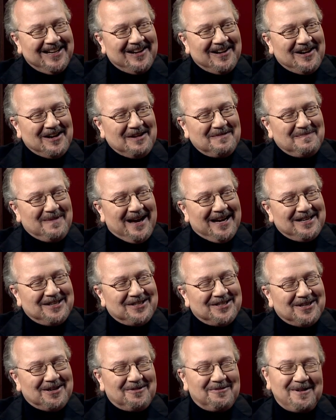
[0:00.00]
on my
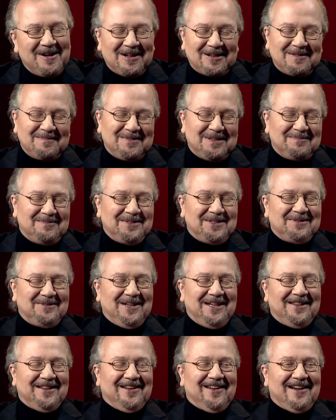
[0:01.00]
show. Welcome to
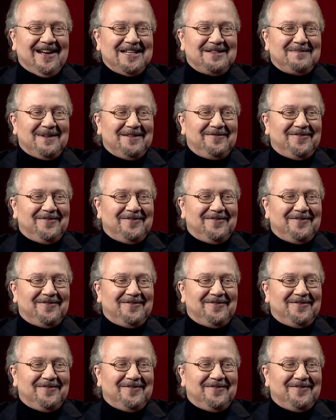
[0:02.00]
Between the Lines, my